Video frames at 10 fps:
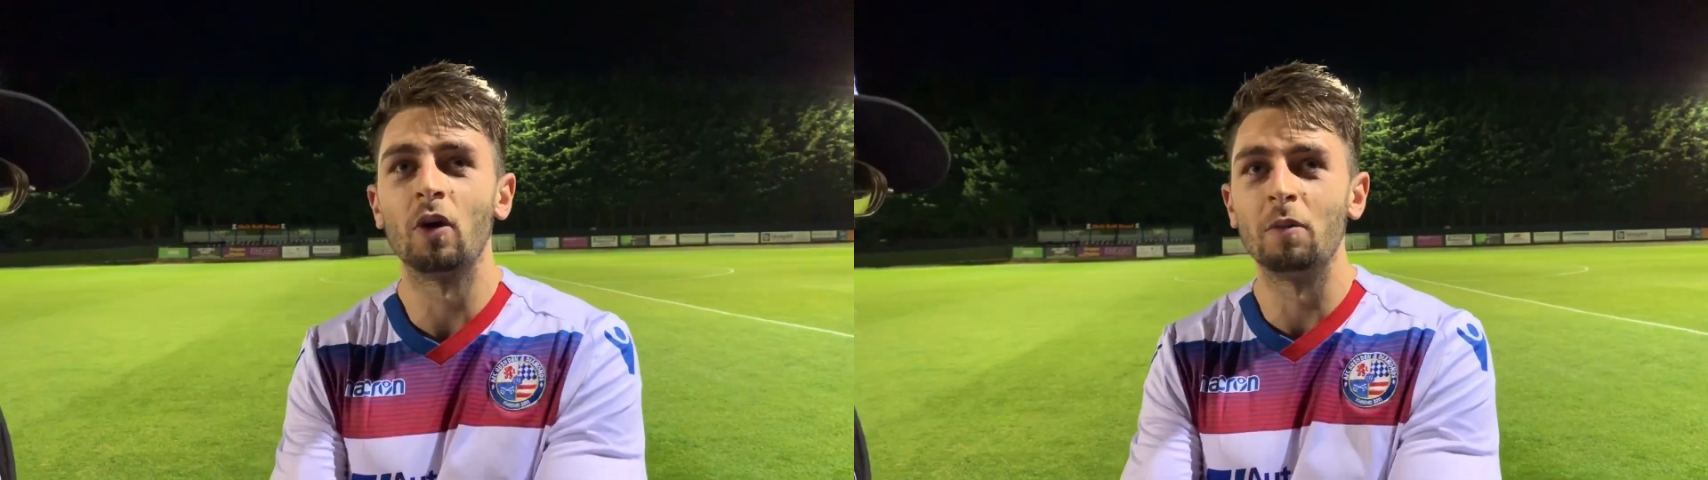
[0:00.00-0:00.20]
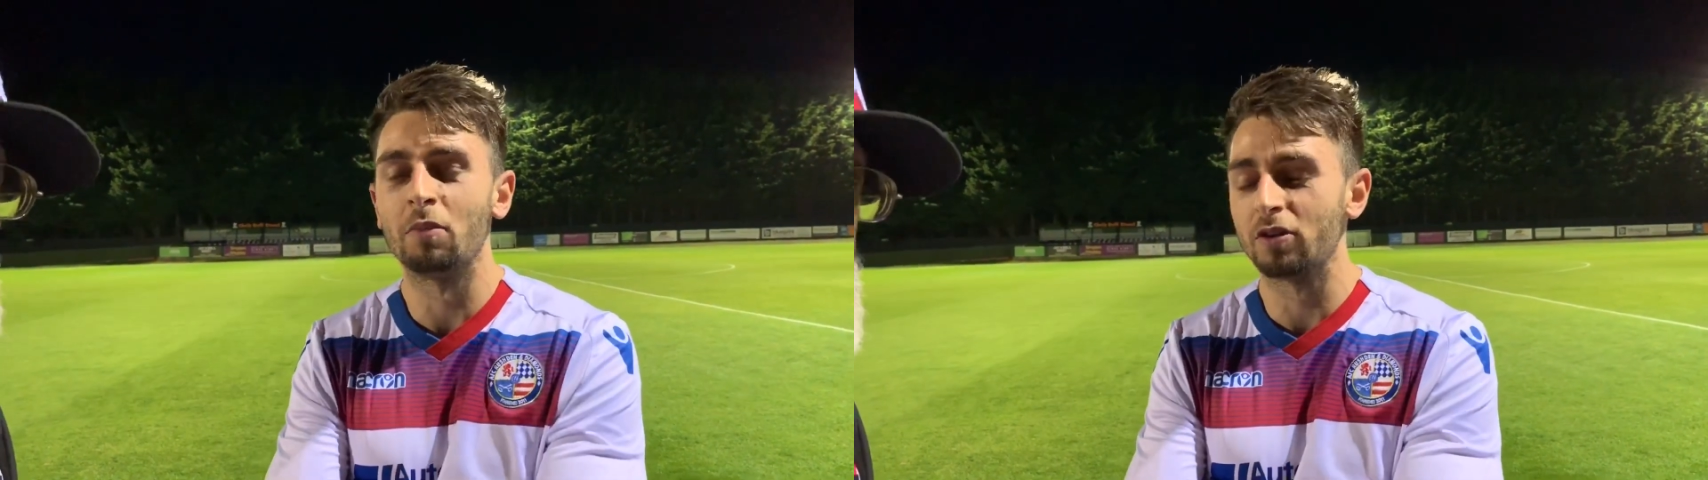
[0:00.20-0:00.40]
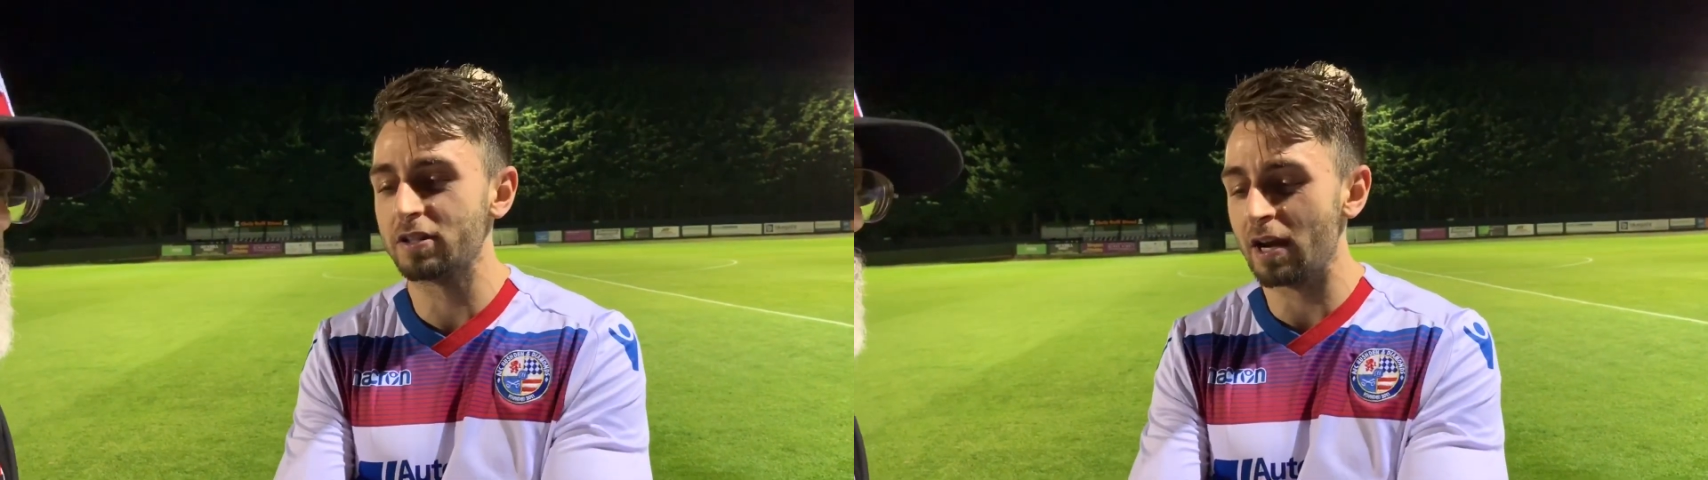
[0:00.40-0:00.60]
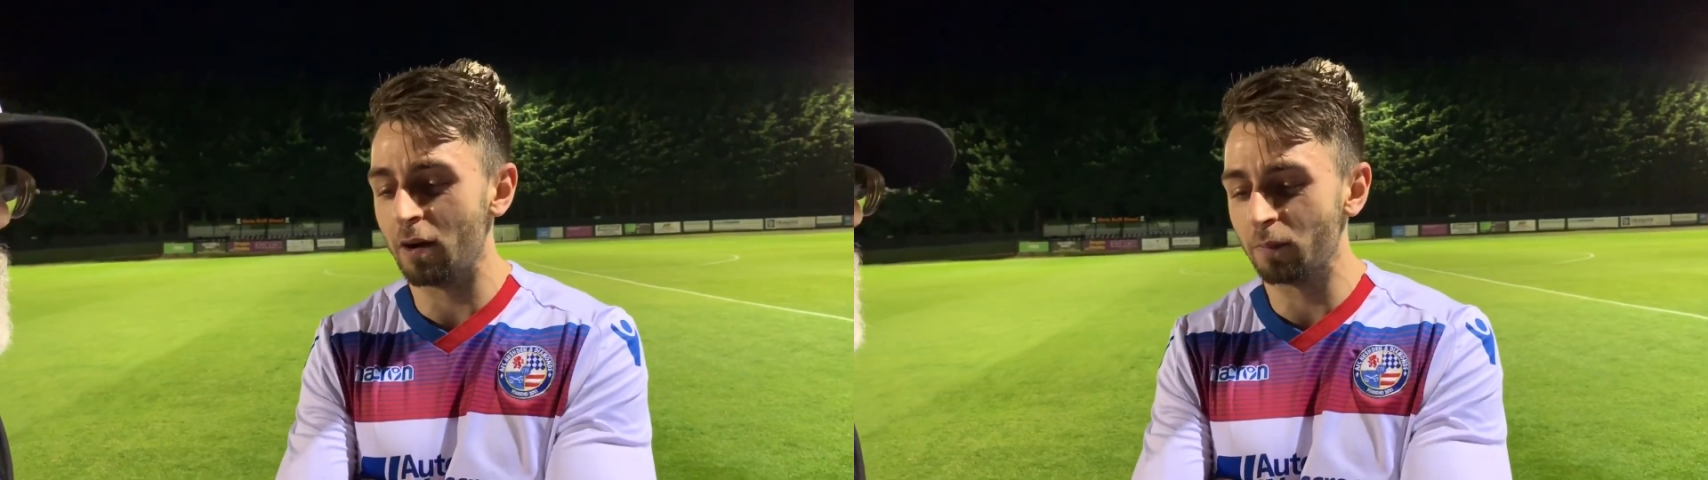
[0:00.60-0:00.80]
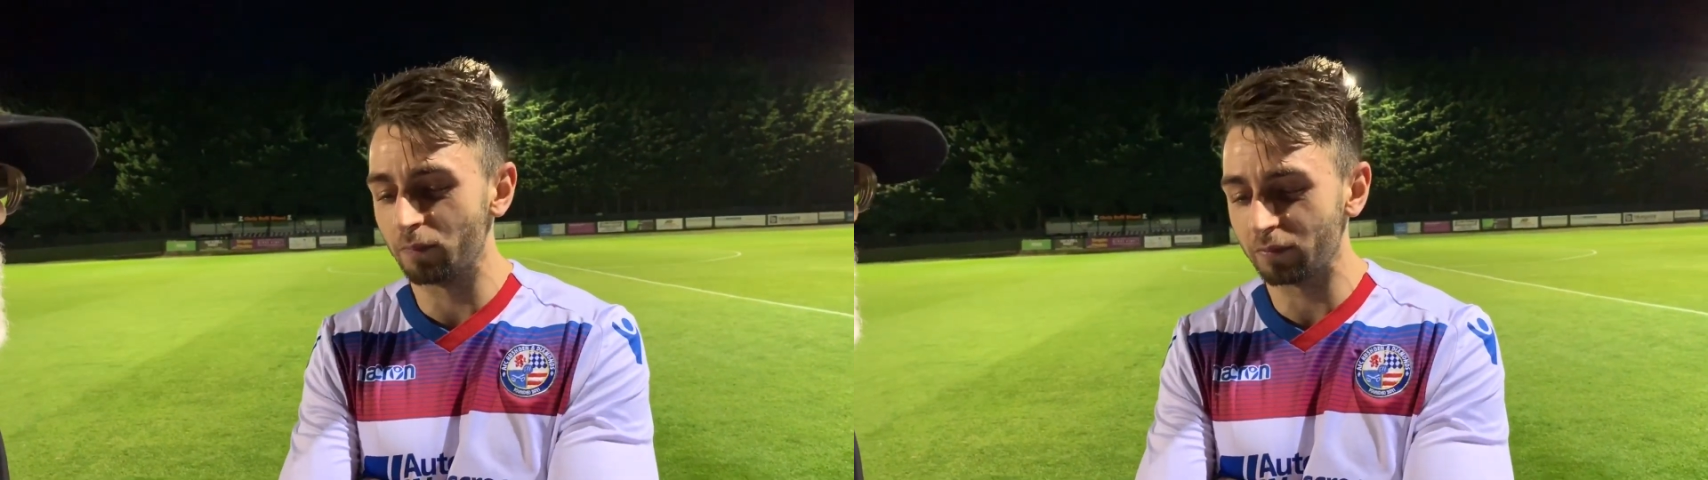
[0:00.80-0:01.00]
Wellingborough
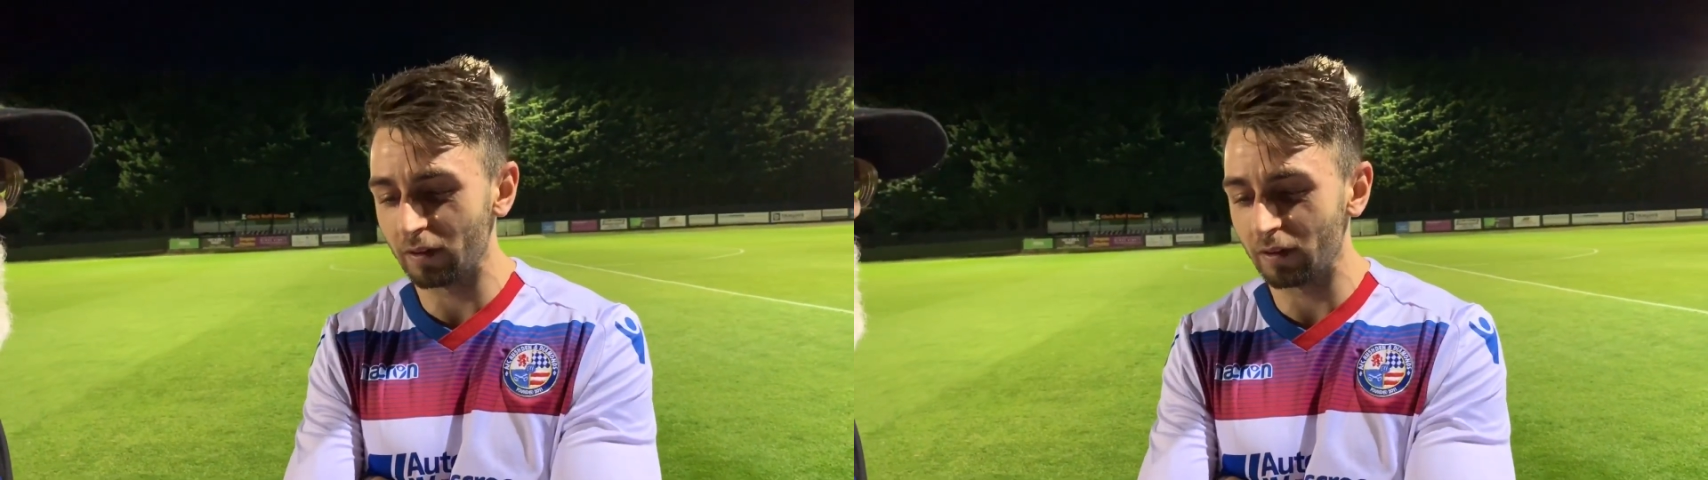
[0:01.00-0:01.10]
Town,